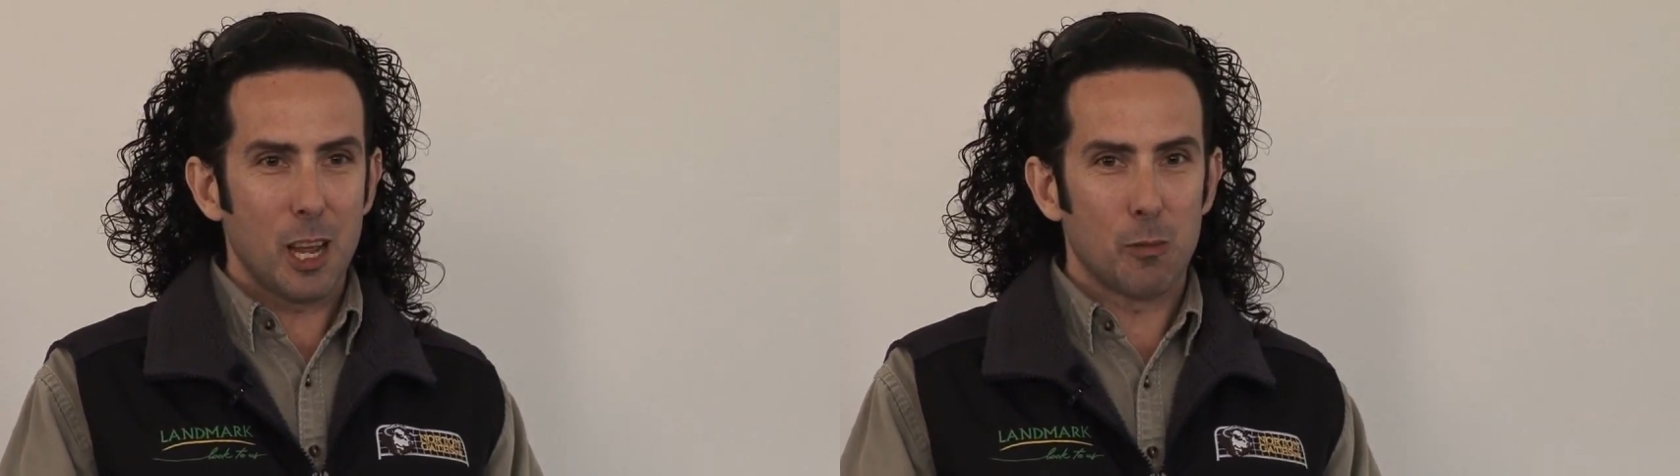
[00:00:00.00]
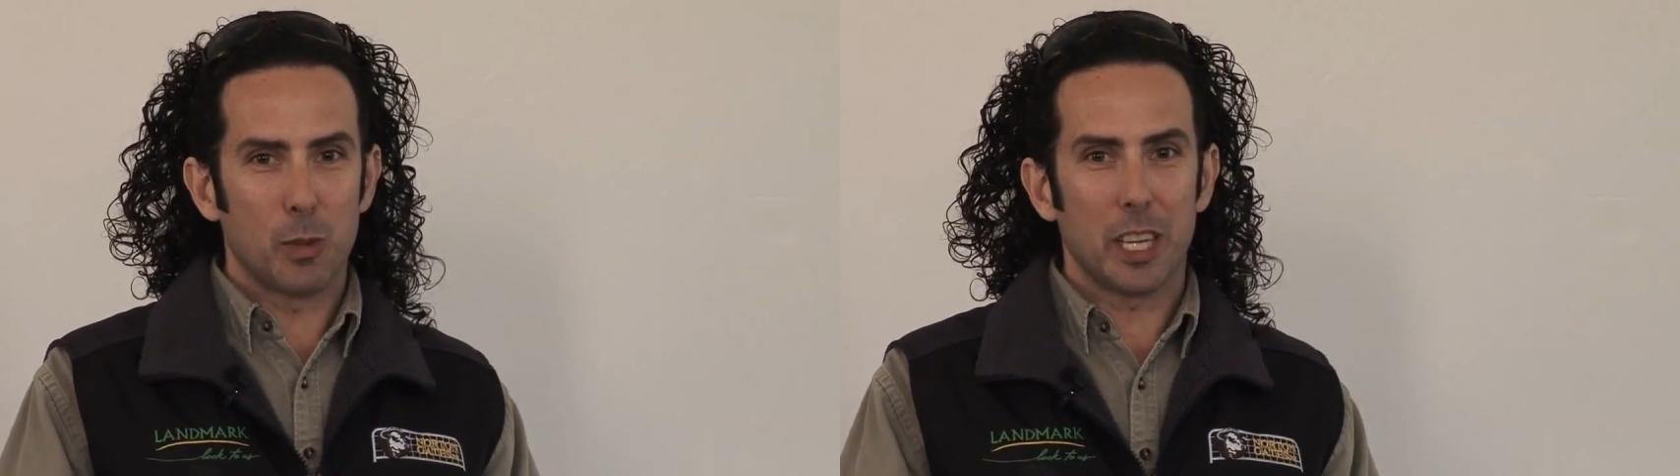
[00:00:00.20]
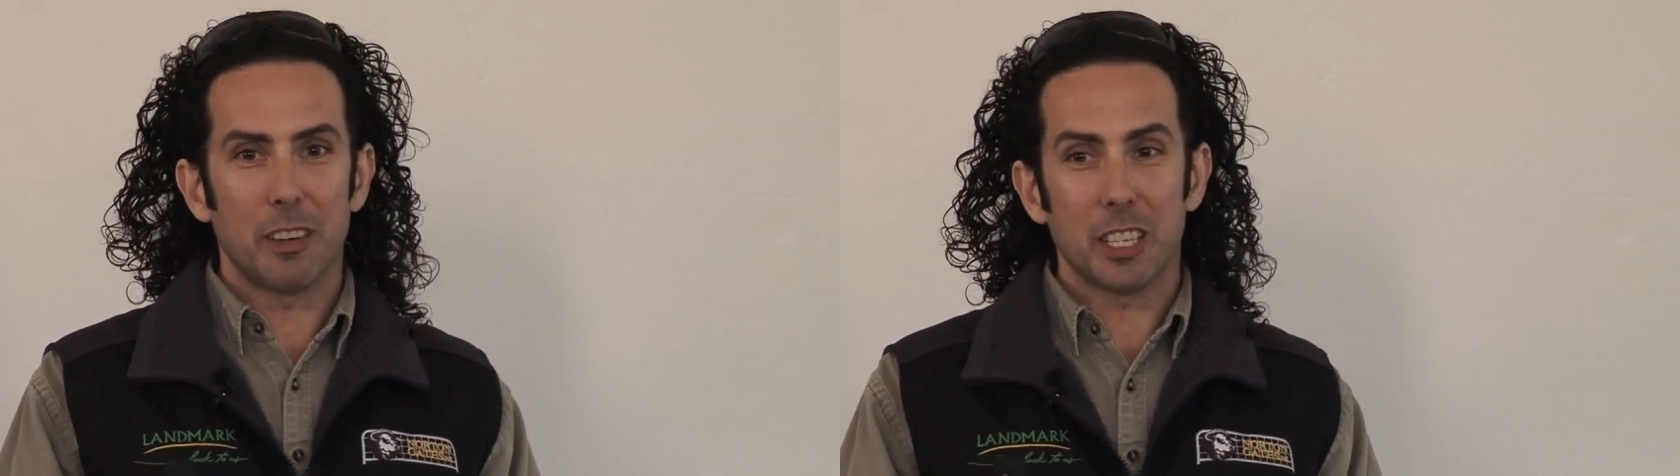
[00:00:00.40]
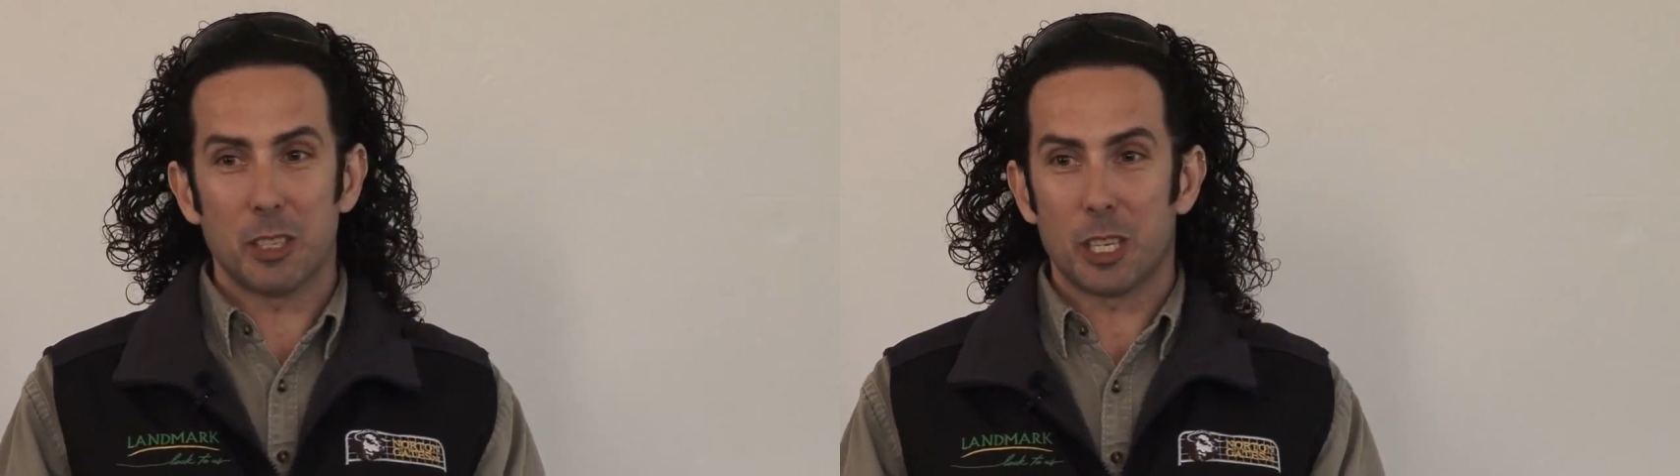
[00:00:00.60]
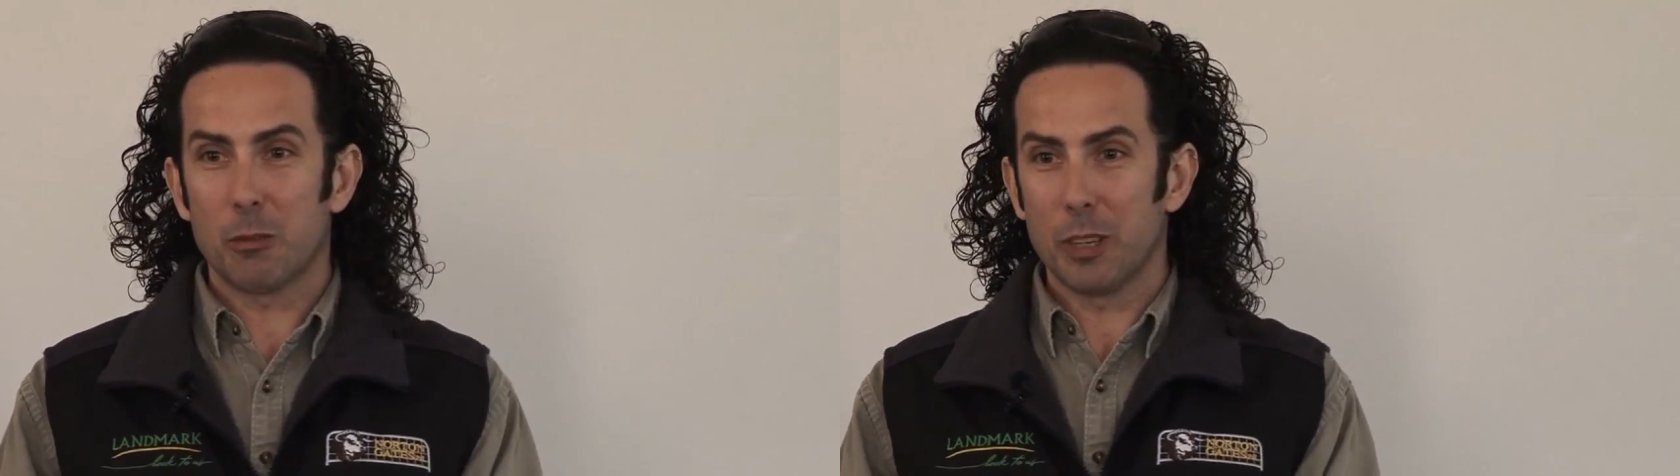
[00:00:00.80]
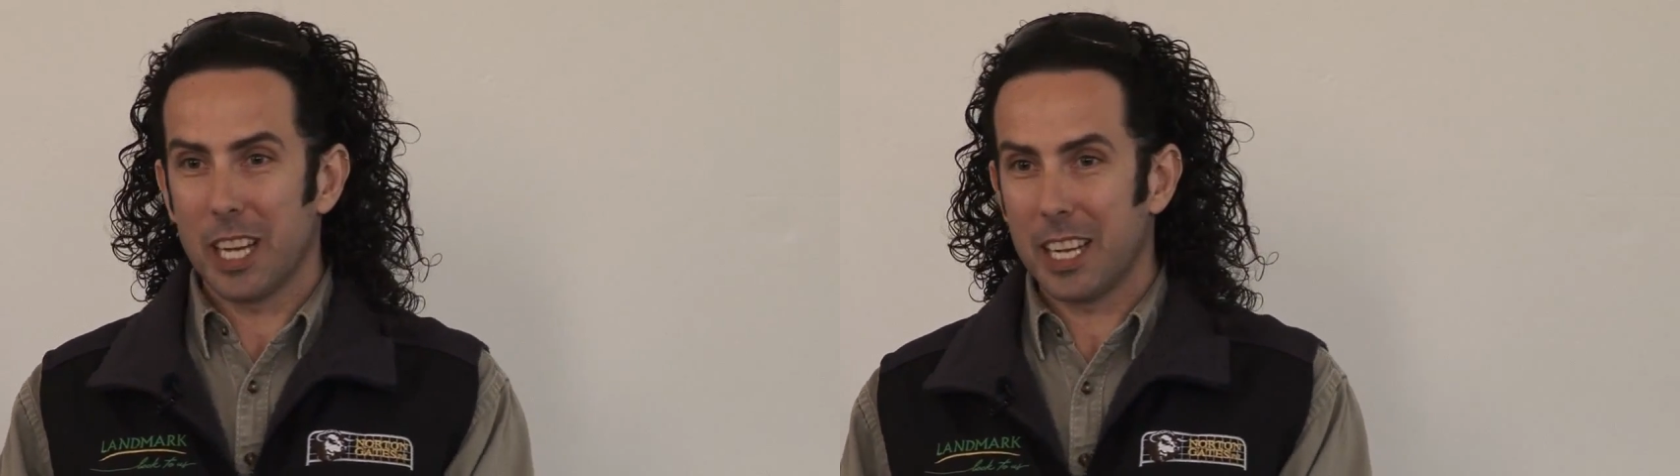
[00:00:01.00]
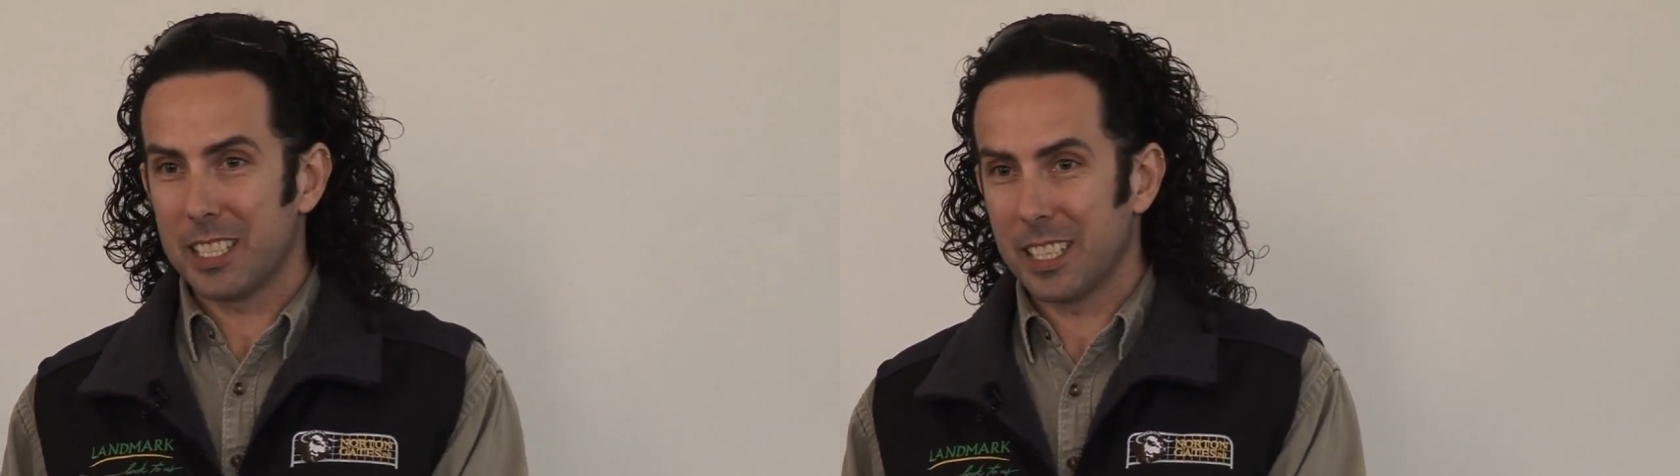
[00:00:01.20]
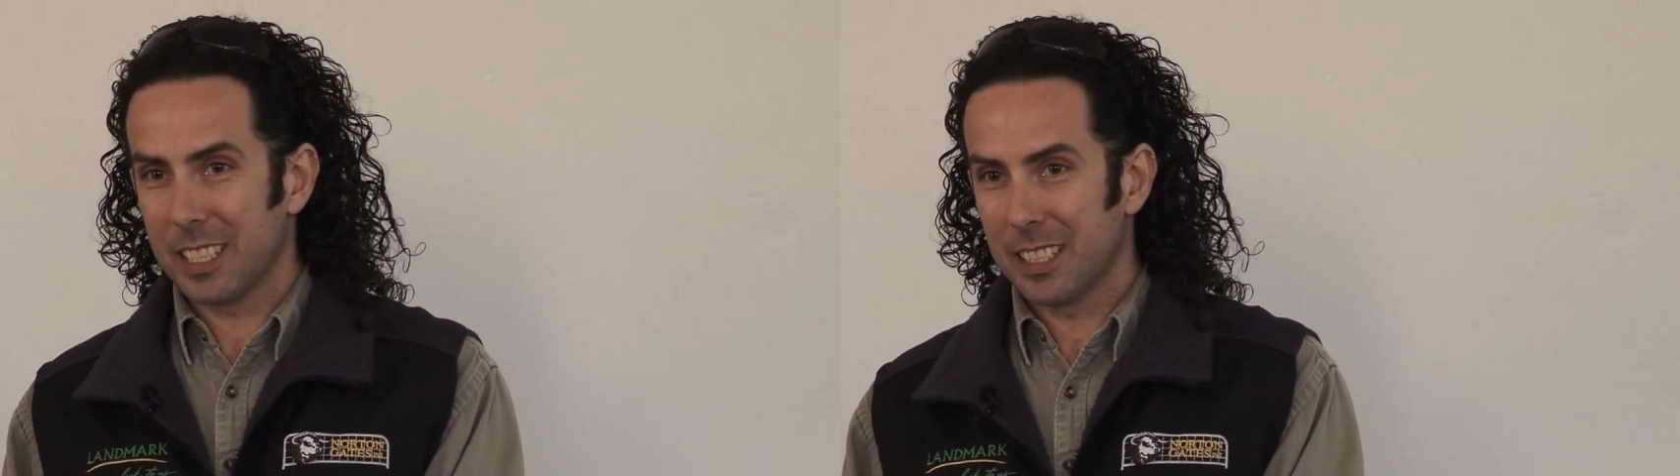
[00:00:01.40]
And we're actually
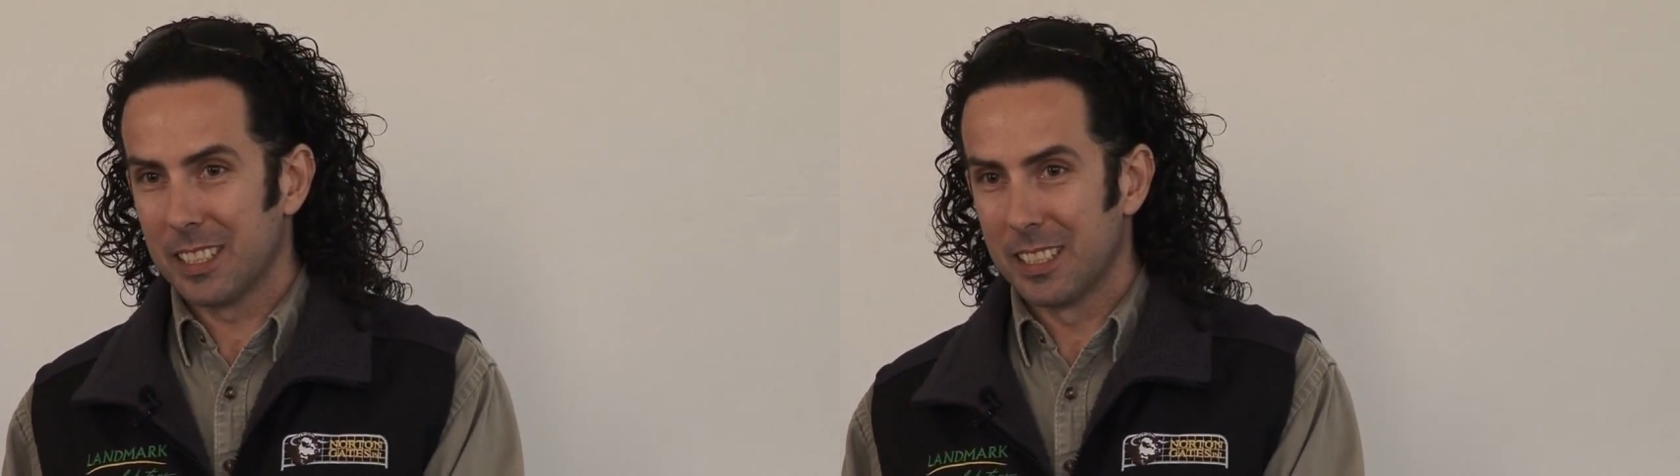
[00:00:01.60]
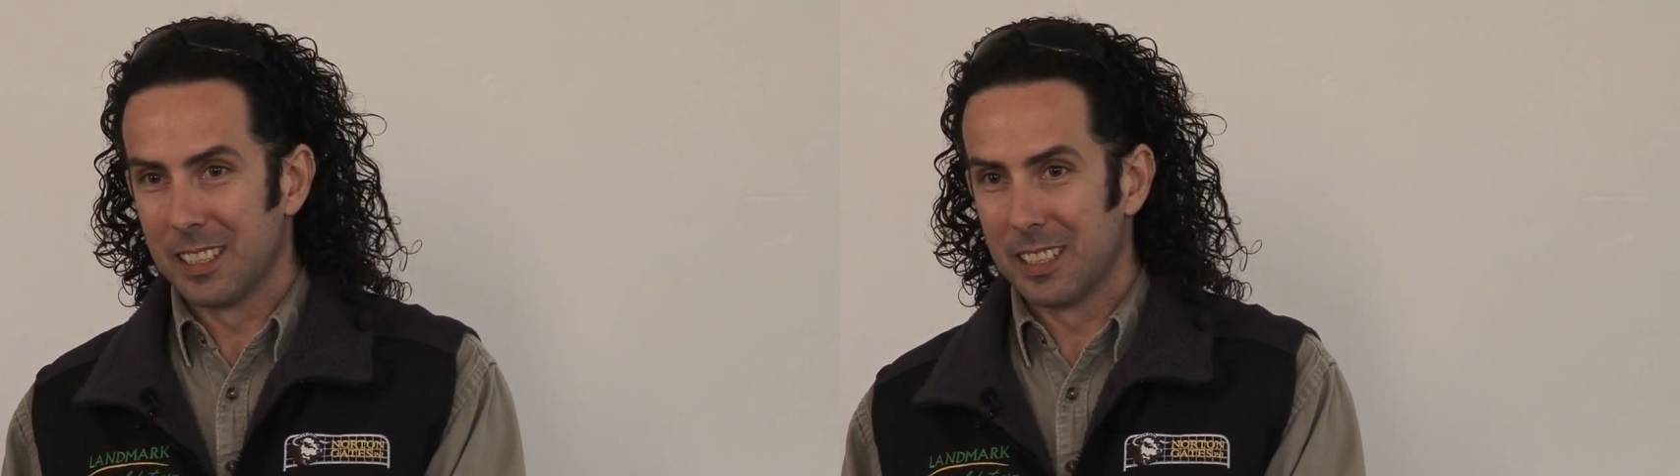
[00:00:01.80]
creating